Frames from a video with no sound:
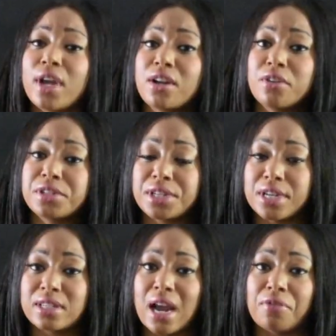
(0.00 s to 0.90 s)
Dre goes to
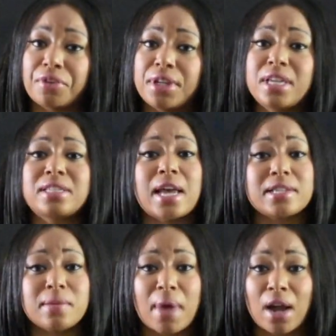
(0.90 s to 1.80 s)
get Tariq. He
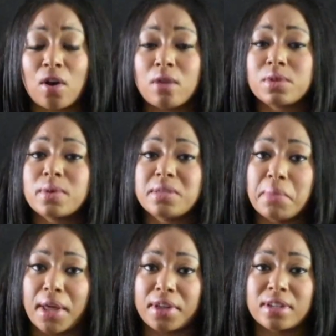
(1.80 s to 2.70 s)
takes him back home to his
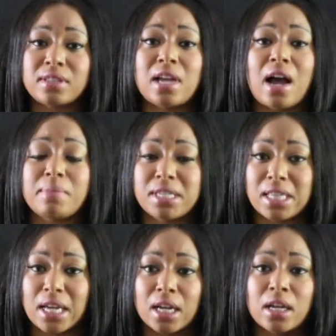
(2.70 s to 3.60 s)
mother. Tommy's
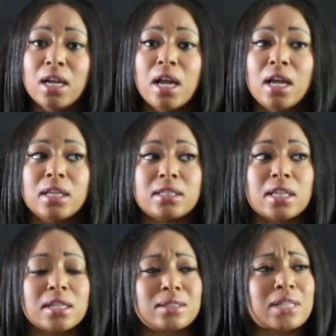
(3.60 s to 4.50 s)
there.
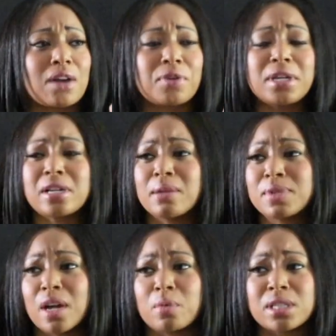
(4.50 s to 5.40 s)
Tariq
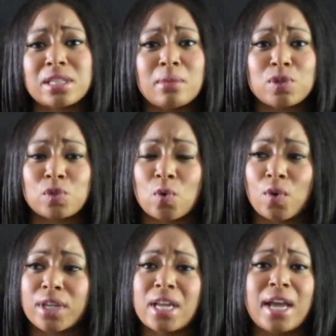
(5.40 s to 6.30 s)
comes up with some
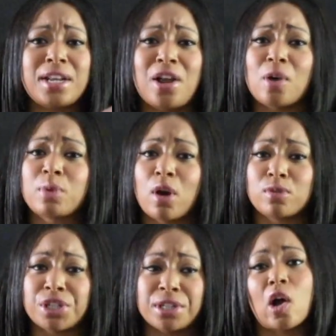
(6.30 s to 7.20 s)
story. Kanan helped
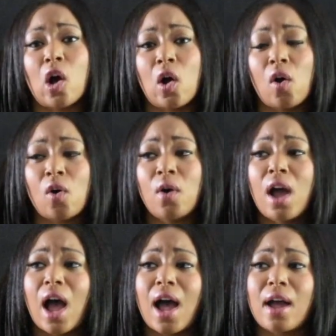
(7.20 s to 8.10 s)
coach him. Oh,
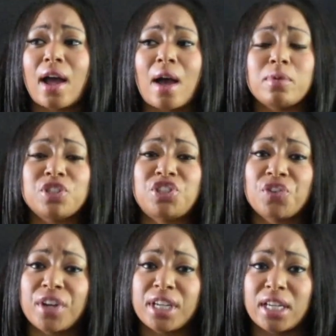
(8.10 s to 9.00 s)
I, I was
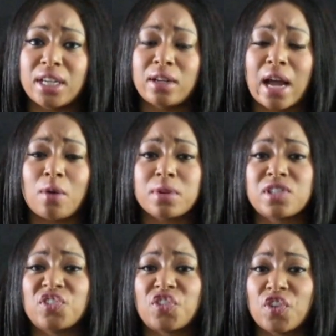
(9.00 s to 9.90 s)
drinking. I was
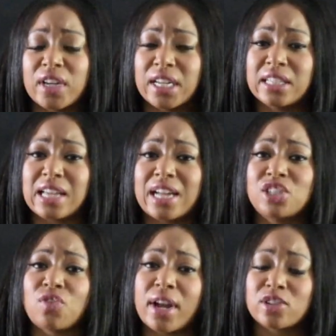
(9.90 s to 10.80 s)
some friends. I
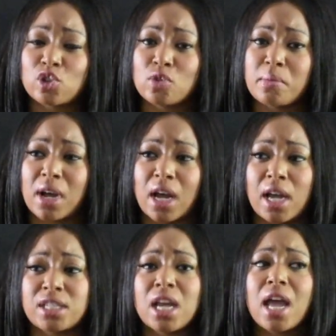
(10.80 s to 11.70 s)
drank too
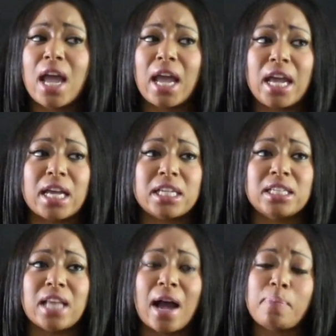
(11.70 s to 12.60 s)
much
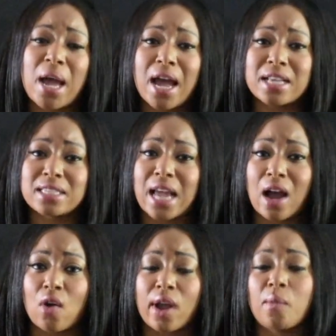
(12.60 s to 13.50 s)
and I passed
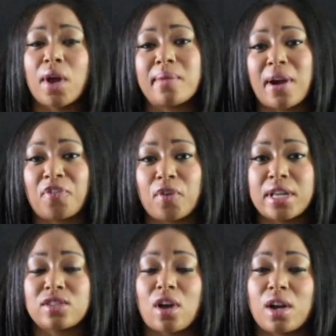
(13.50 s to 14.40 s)
out. And one of my
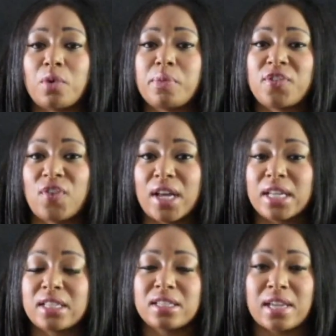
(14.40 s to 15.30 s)
friends thought it would be
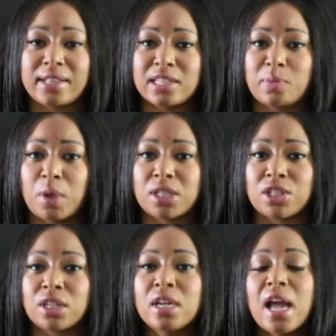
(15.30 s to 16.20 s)
funny to take this
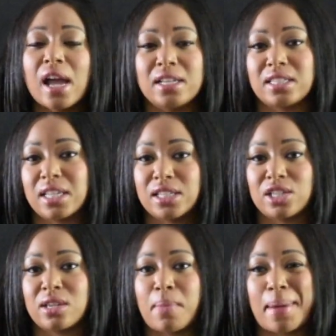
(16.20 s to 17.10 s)
picture and send
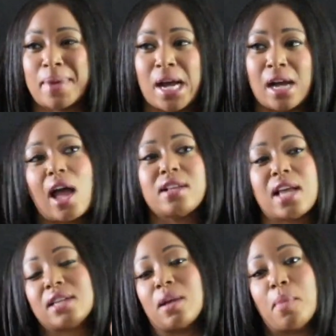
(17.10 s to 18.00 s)
it to my mom. As,
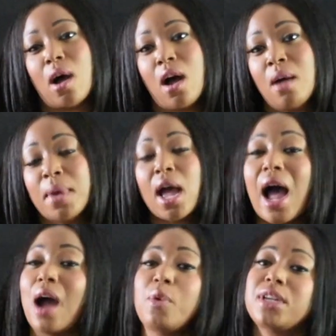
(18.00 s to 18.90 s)
as a mom,
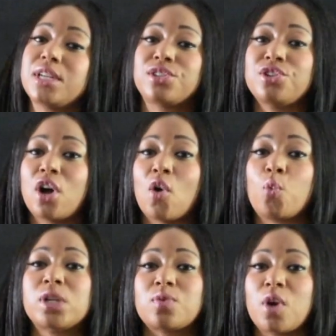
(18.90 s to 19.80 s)
I would need to know
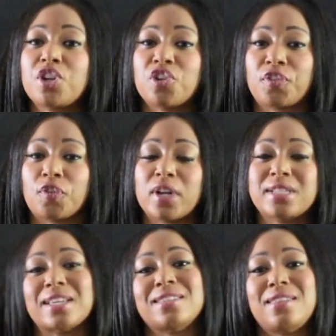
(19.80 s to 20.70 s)
which one of your
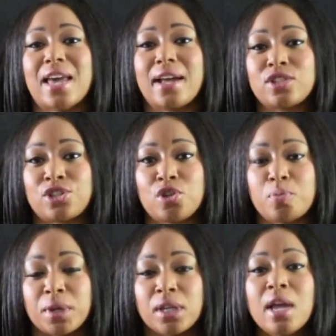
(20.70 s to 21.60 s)
friends is that
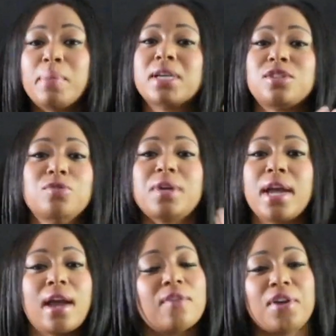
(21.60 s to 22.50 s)
stupid because you
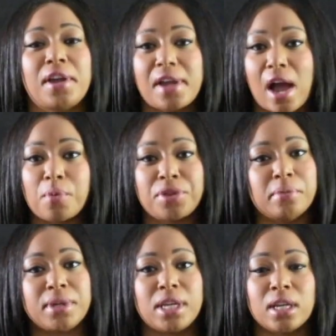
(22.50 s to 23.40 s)
can't ever hang out with
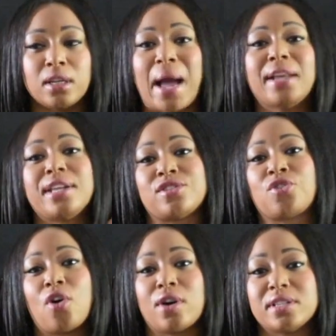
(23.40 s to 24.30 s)
them again. I need to
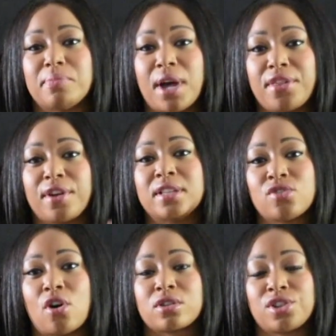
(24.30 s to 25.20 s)
call his mother and
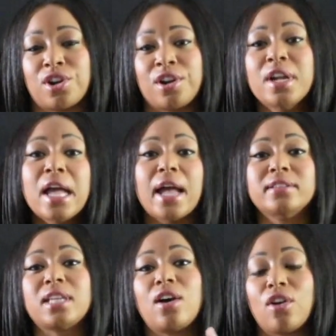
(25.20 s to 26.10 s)
talk to her
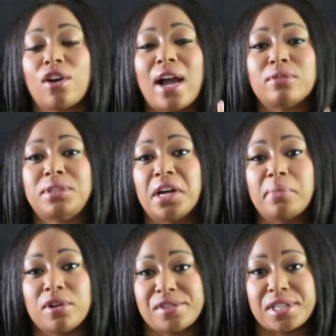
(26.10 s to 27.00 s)
and tell her how
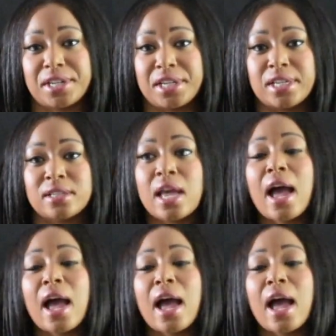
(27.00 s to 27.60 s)
dumb her son is.